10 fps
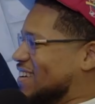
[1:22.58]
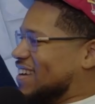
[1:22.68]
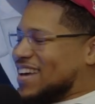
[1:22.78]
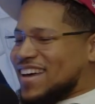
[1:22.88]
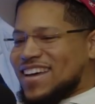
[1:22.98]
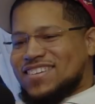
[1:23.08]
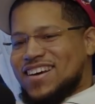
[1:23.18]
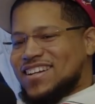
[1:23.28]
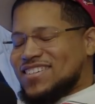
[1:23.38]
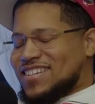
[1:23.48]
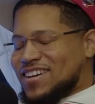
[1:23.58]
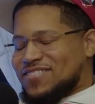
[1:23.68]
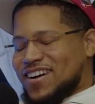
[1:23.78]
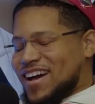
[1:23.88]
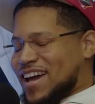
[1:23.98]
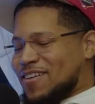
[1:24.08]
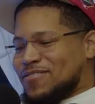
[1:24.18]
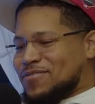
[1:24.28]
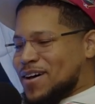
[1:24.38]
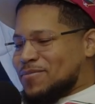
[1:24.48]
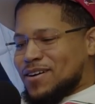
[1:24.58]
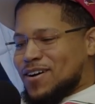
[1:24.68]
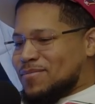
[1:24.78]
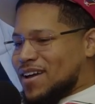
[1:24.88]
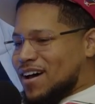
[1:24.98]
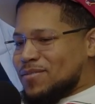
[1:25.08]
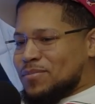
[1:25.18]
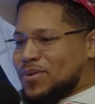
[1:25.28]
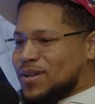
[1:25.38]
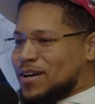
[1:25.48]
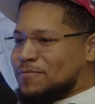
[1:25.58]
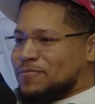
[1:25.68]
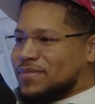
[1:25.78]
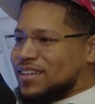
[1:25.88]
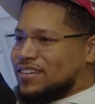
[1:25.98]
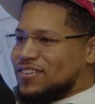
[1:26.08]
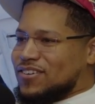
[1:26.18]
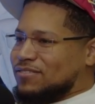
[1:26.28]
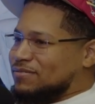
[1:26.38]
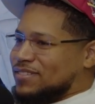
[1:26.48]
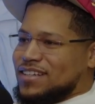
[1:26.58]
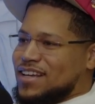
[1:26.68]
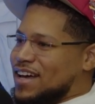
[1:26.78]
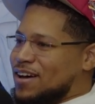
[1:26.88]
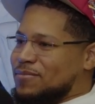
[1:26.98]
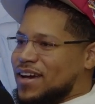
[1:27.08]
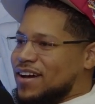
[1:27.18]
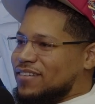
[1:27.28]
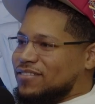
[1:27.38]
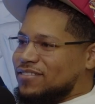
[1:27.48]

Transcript: Yeah, so I just was like, fuck, okay, I'm gonna come down. I'm going to pull up. So I'm here.